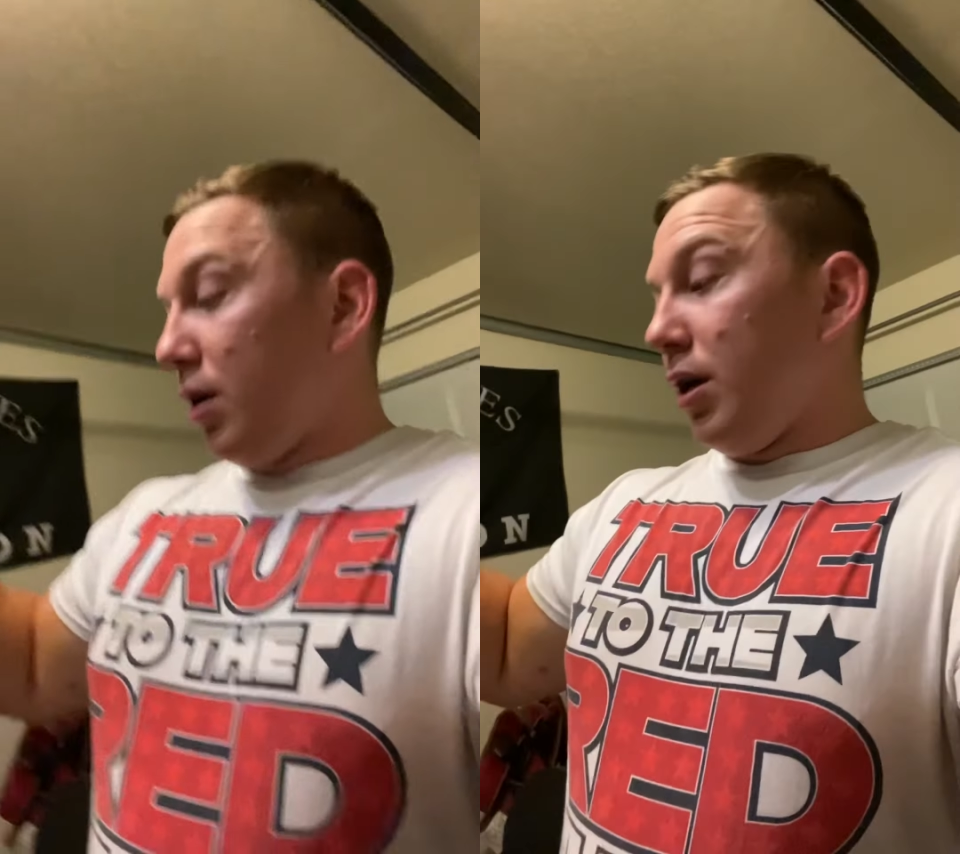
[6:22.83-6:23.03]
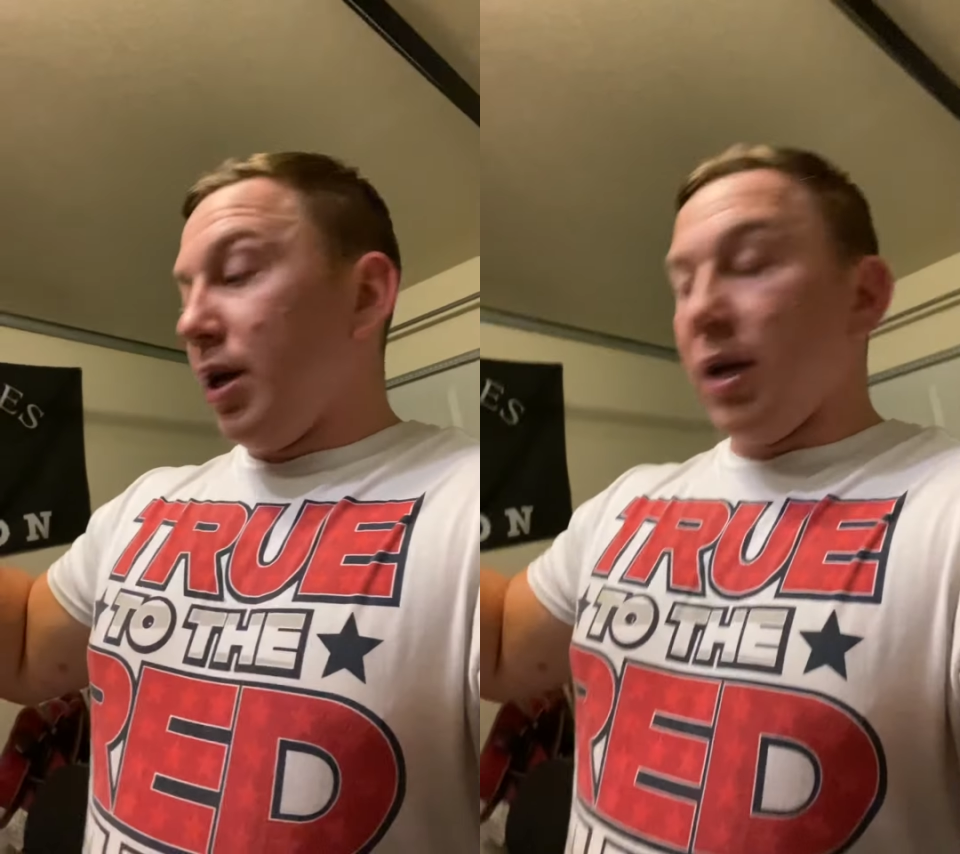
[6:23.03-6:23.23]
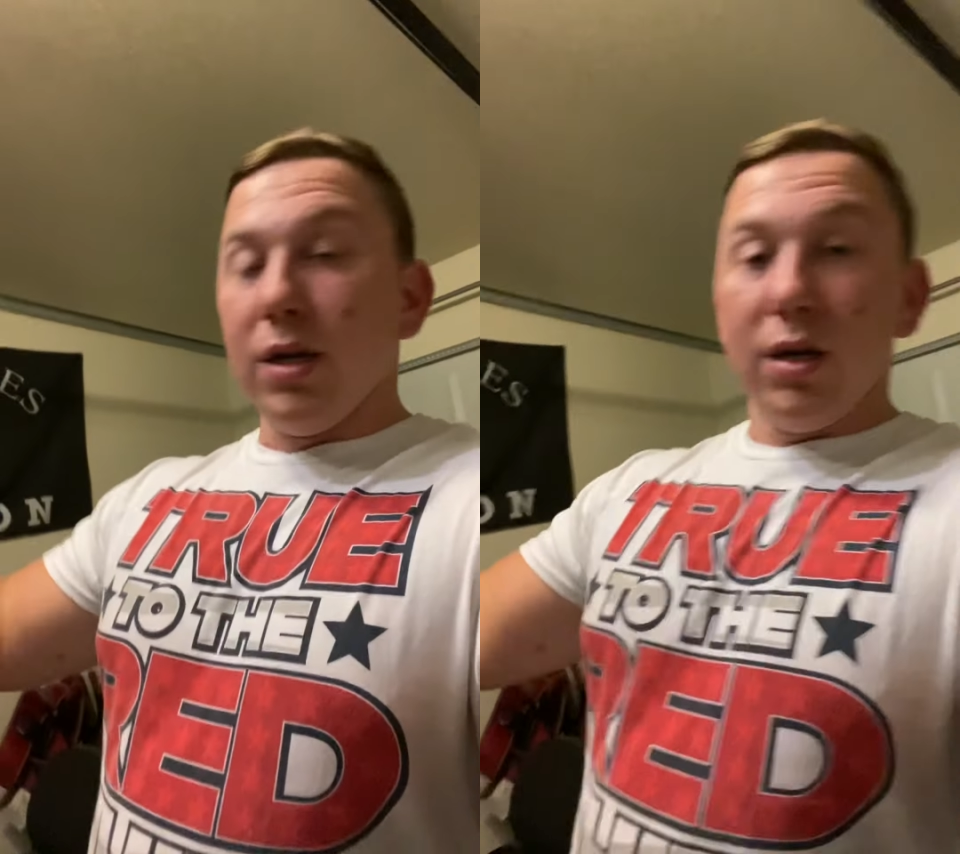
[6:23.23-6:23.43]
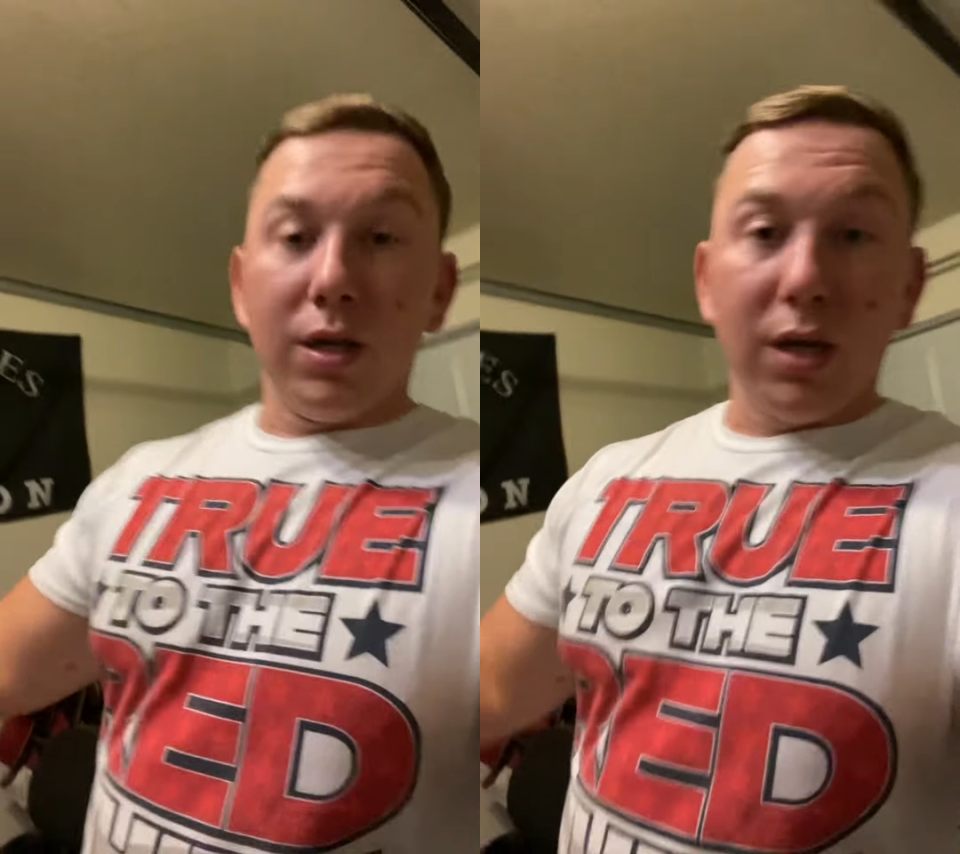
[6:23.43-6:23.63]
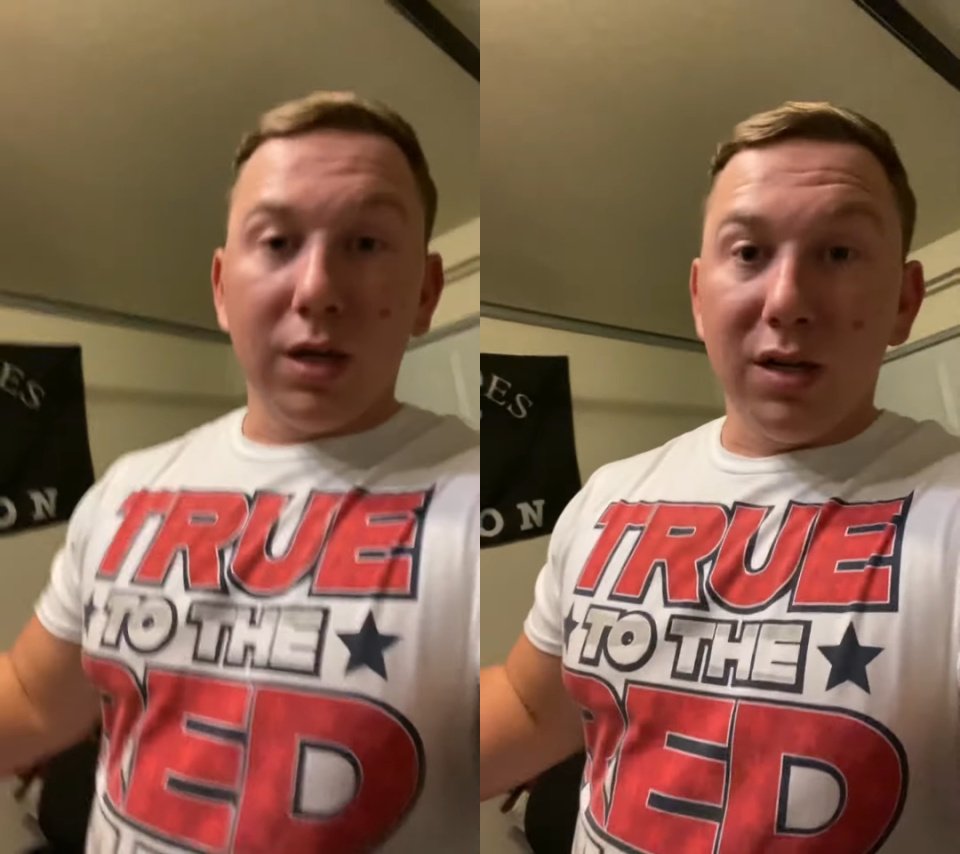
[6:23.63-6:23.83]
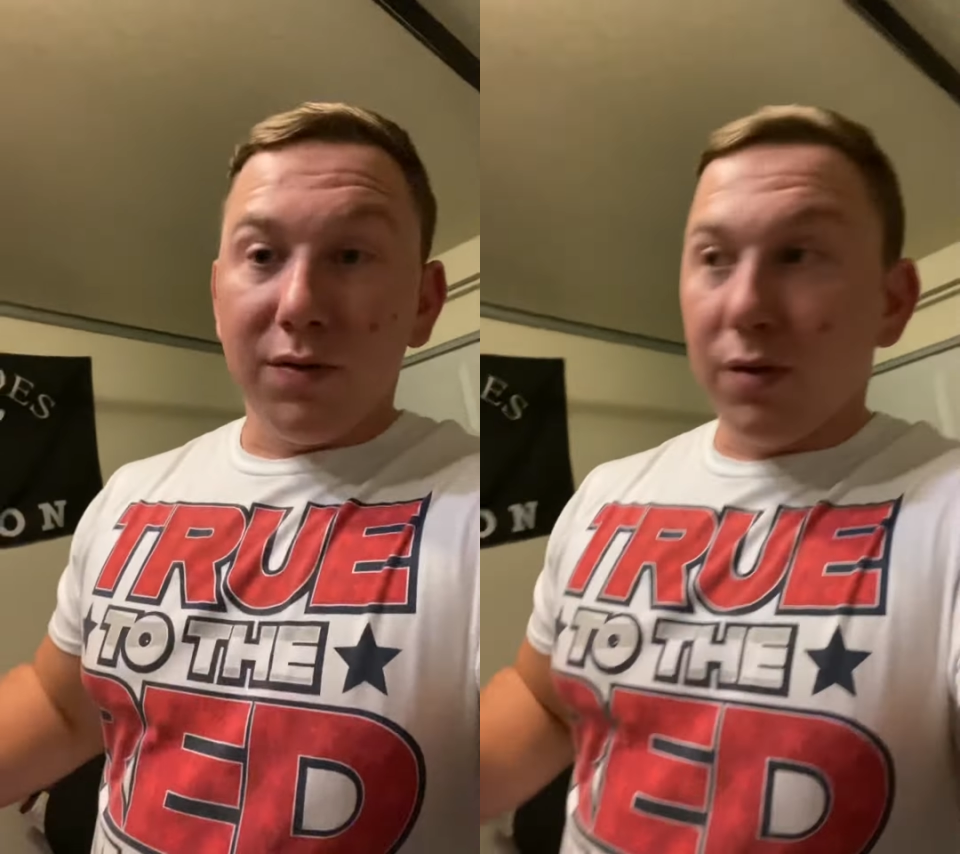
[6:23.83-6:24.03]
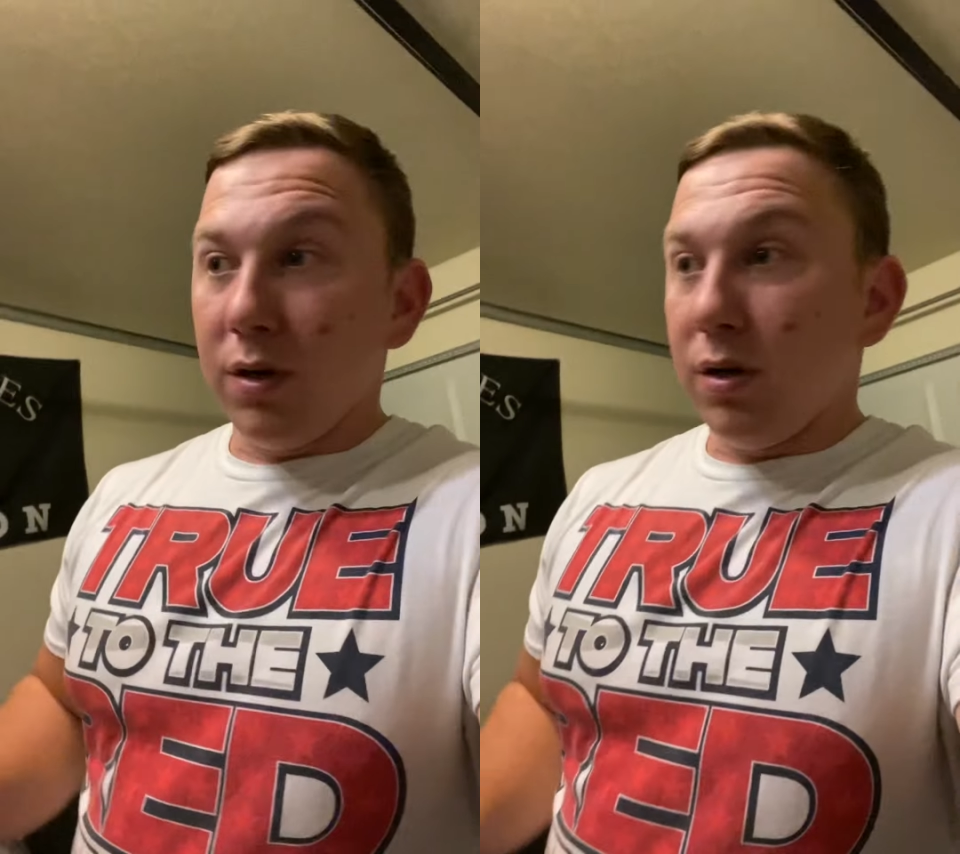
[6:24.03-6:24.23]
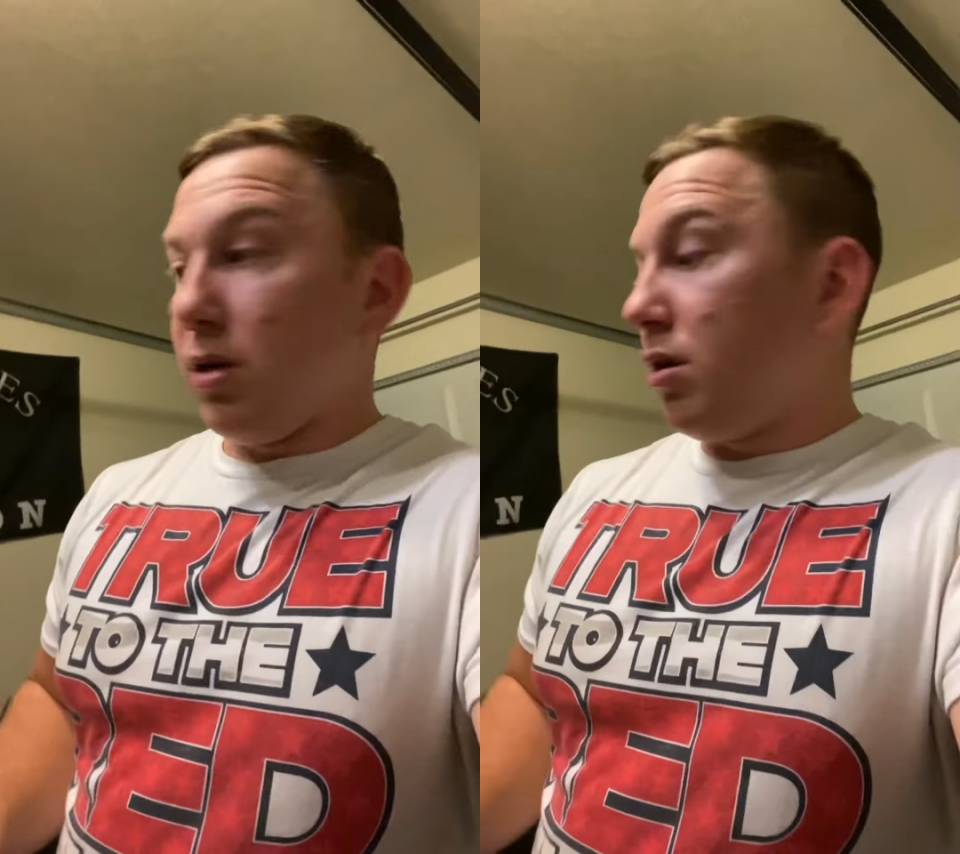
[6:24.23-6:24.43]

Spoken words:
He had to get a different,